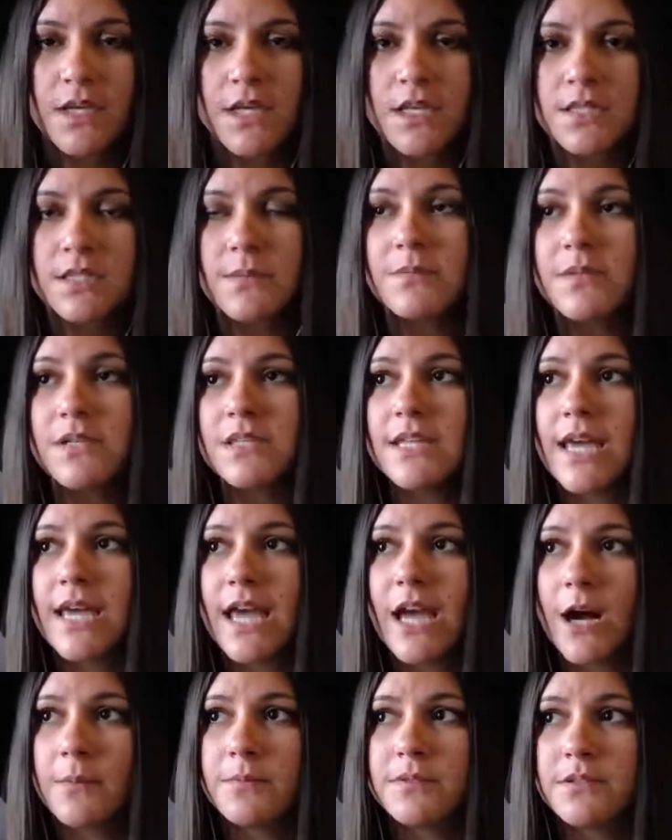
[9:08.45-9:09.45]
Something that
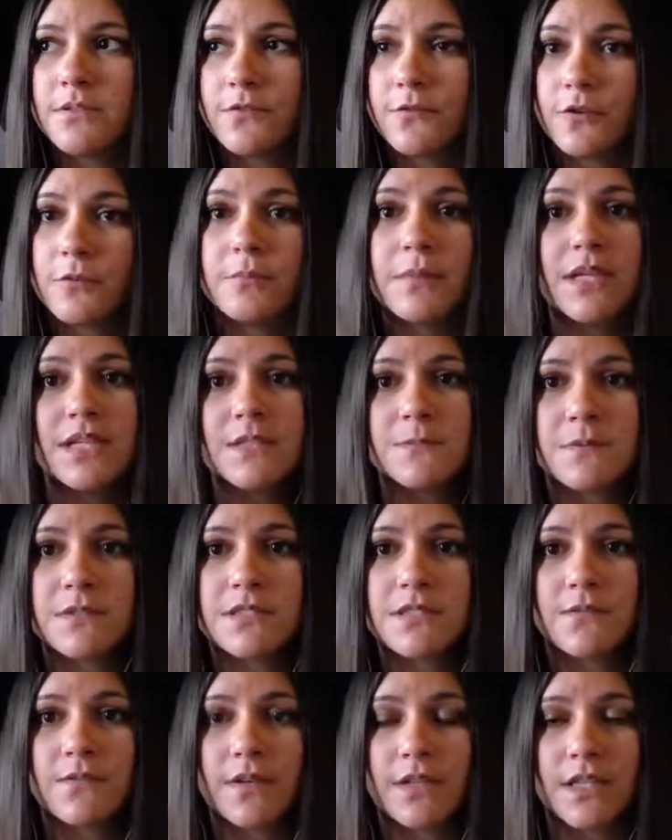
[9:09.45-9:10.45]
helped for me
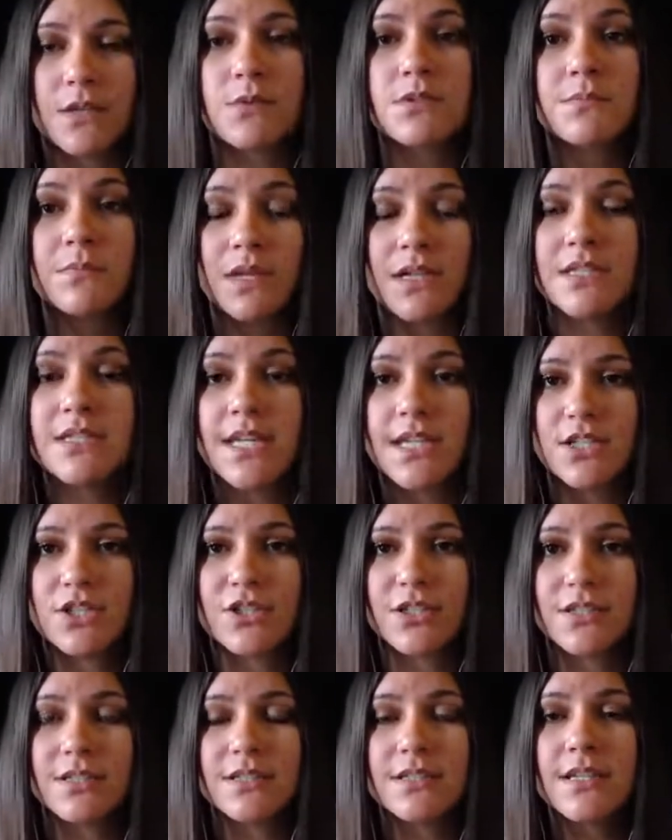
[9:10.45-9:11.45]
specifically was
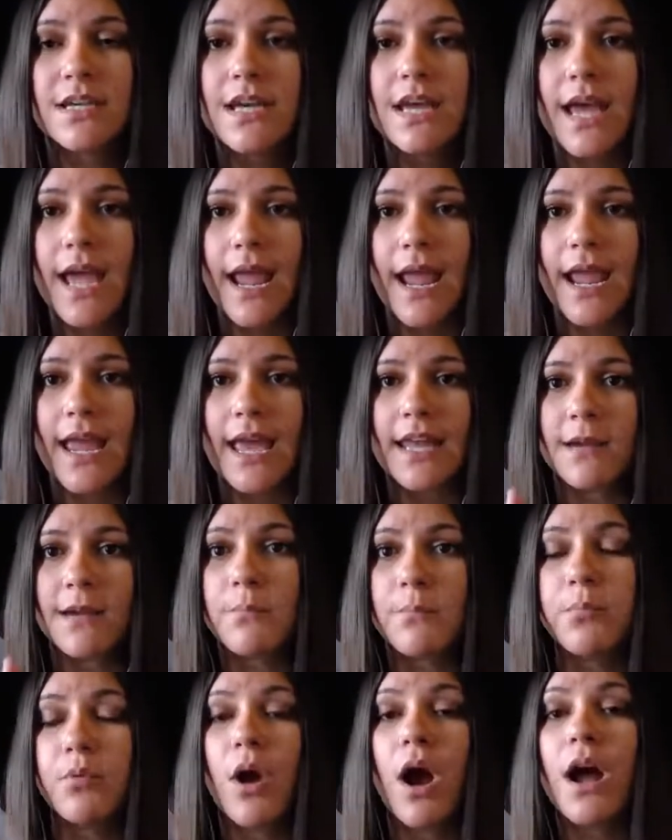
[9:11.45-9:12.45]
meditations, and
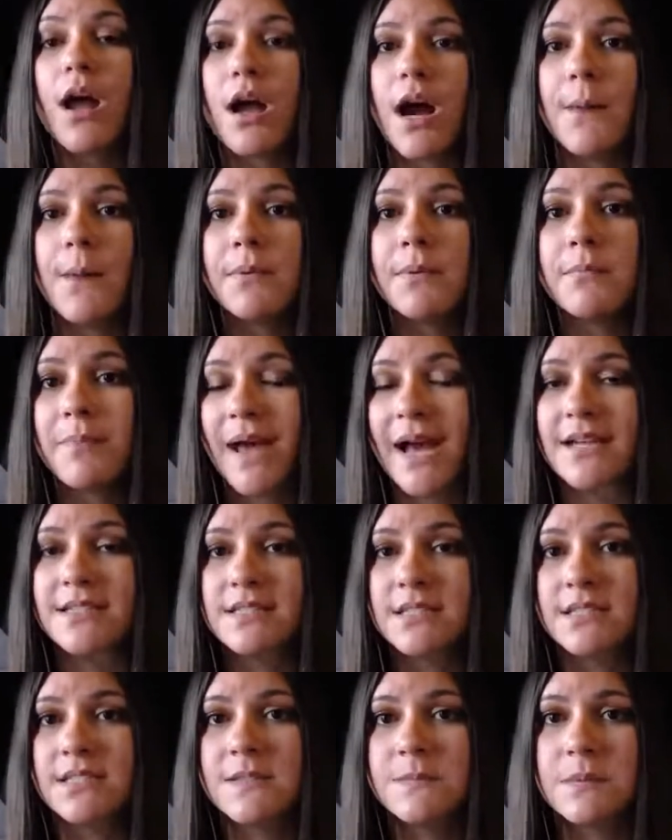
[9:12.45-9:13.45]
it brought up
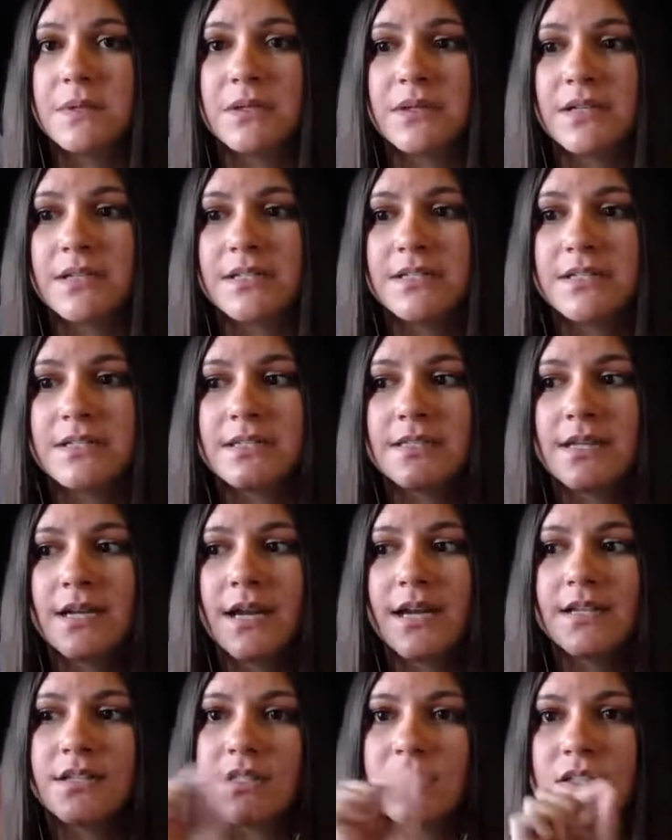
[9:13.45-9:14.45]
past experiences that
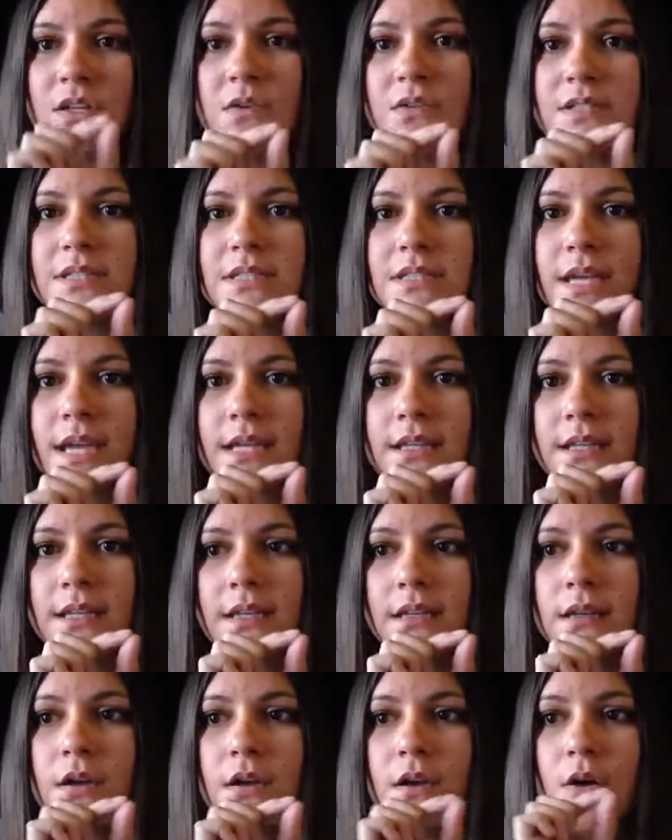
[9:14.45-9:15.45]
I
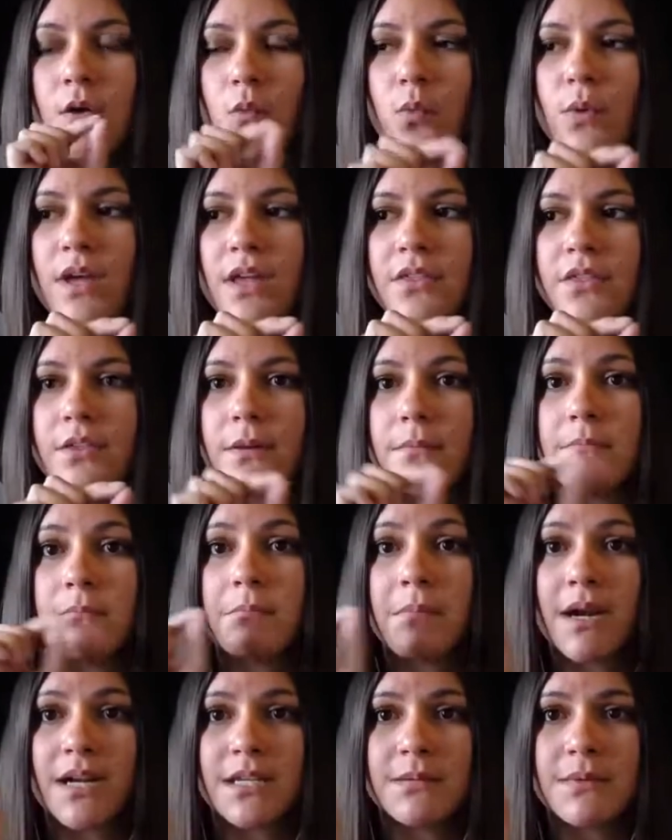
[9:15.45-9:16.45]
associated with
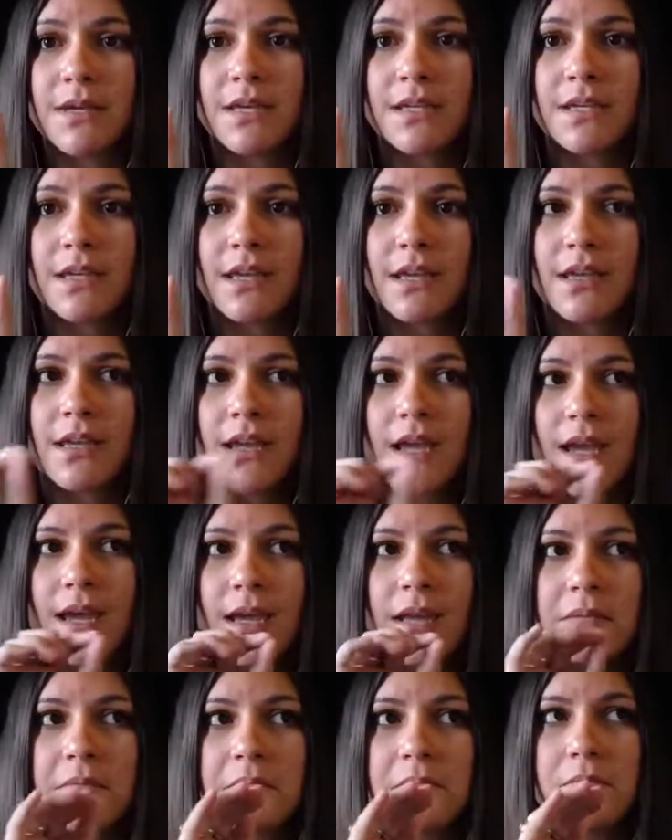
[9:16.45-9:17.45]
money making
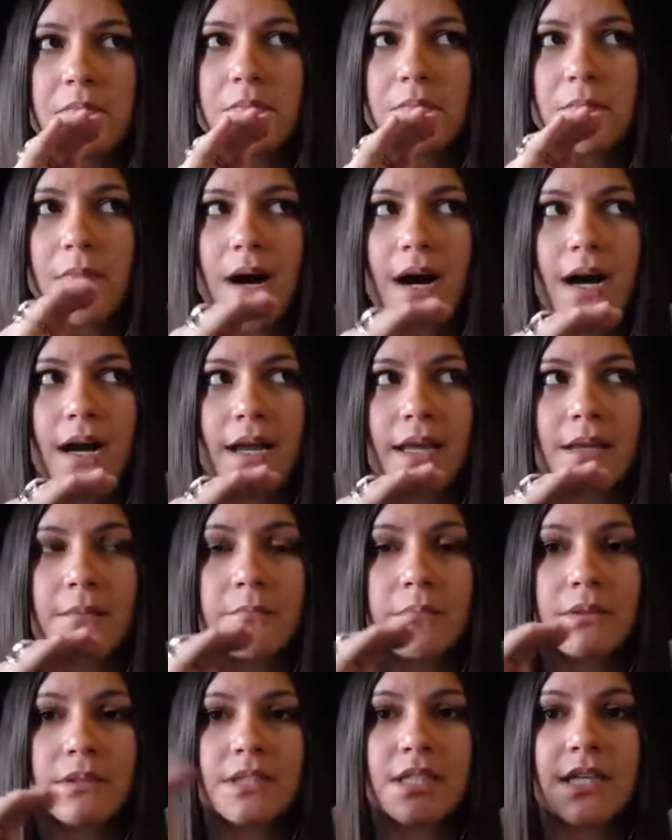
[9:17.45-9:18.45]
and my
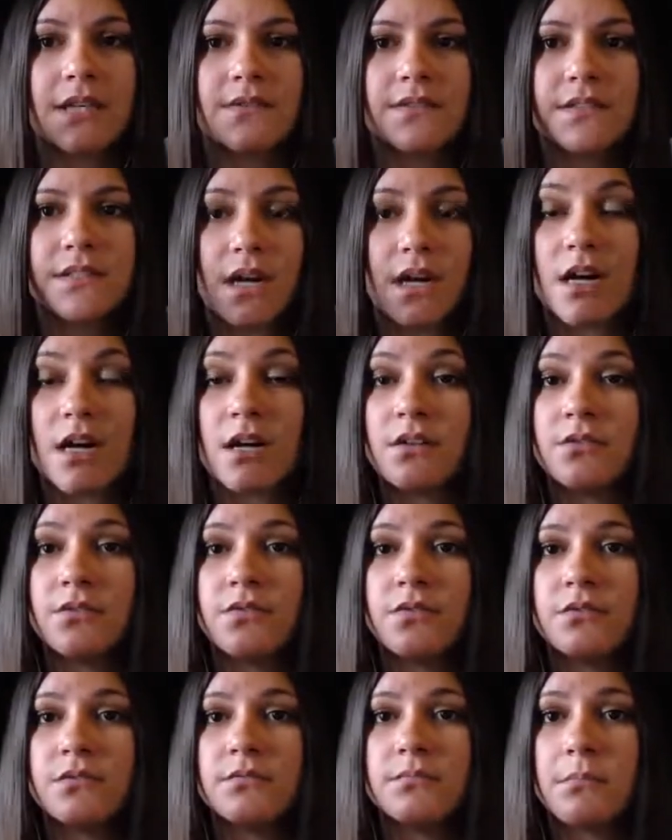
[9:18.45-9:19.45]
beliefs of
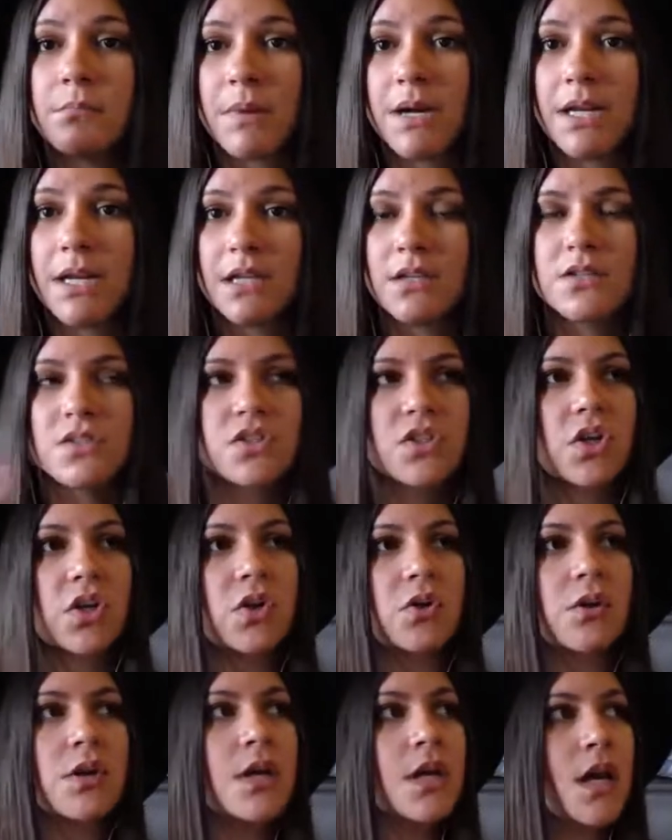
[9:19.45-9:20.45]
money.
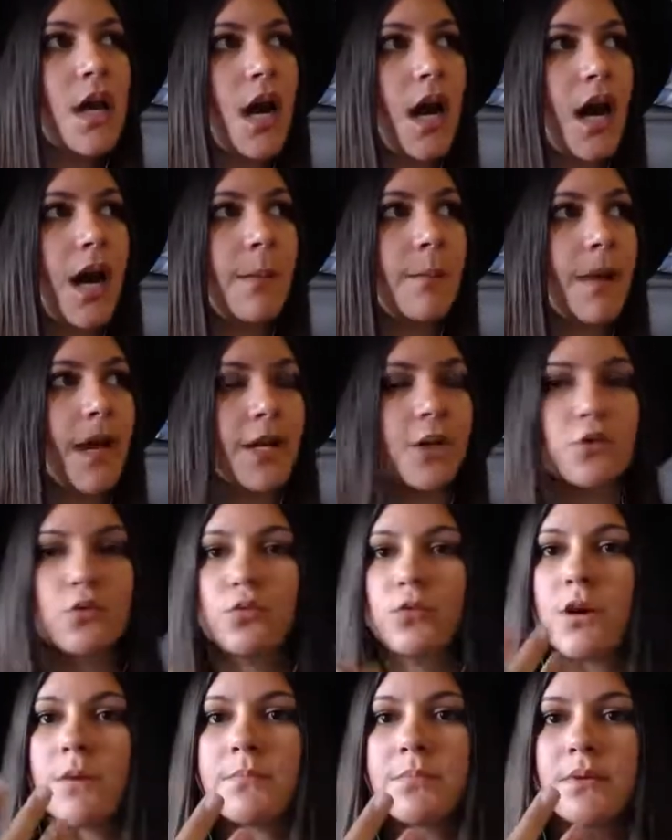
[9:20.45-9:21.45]
So I
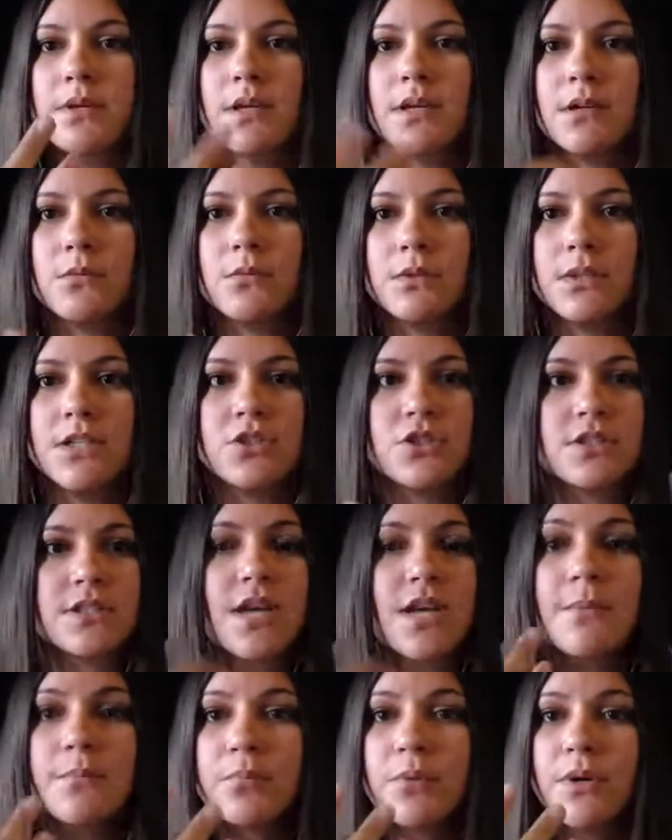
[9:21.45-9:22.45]
grew up in a religious
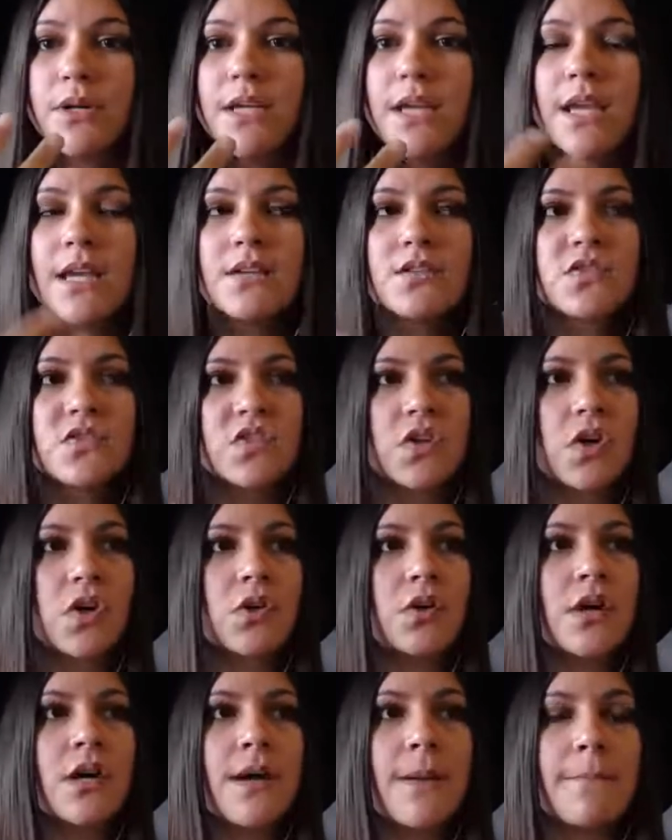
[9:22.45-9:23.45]
upbringing,
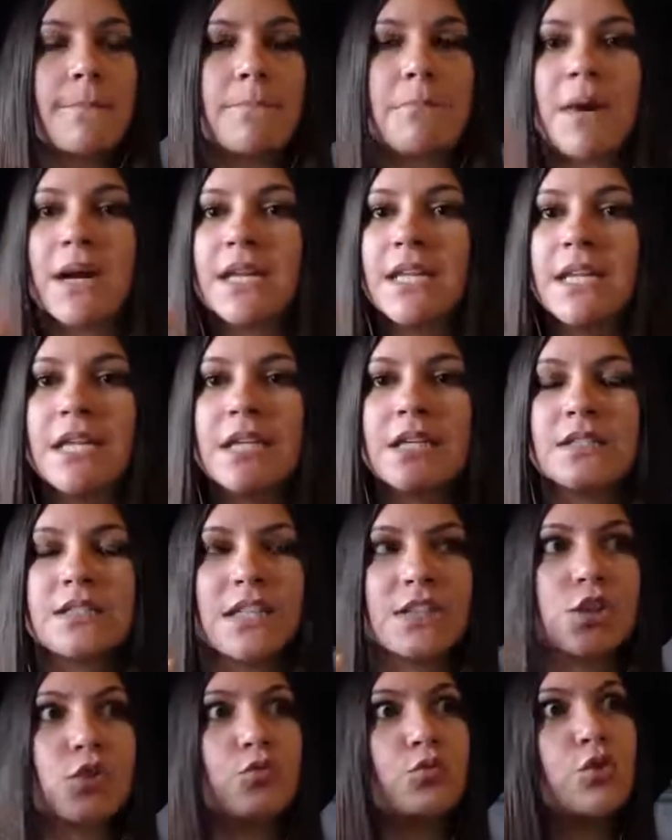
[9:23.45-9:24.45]
so money is
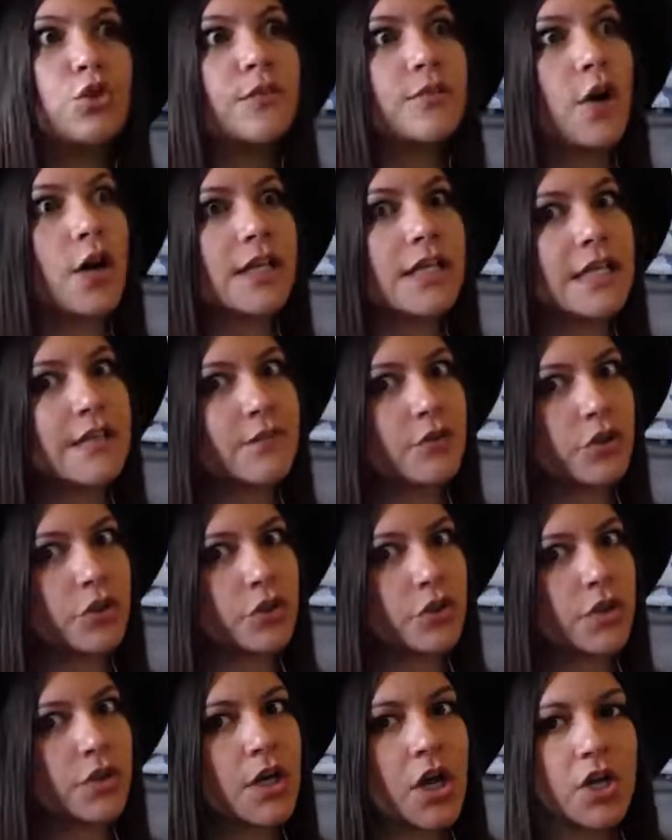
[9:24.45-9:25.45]
like the root of all
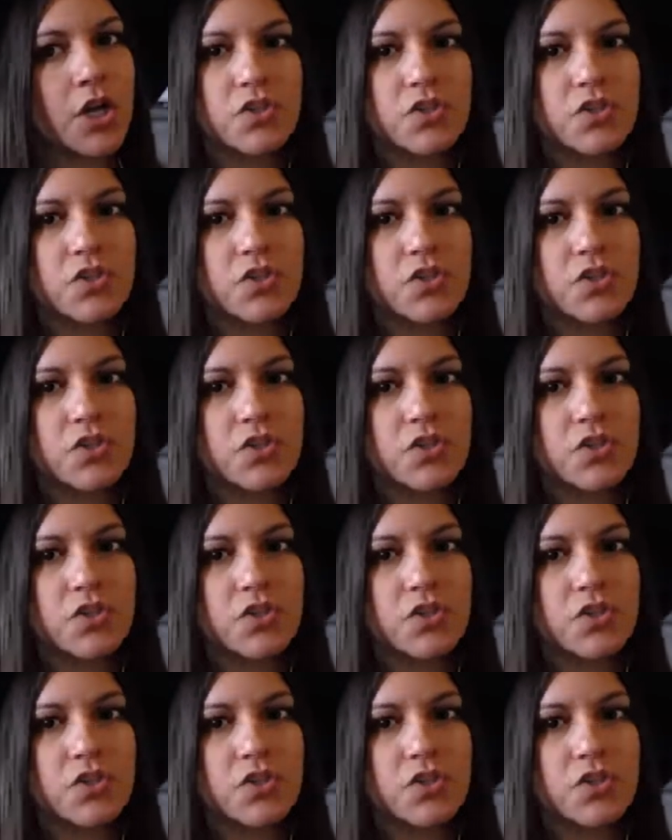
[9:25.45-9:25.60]
evil.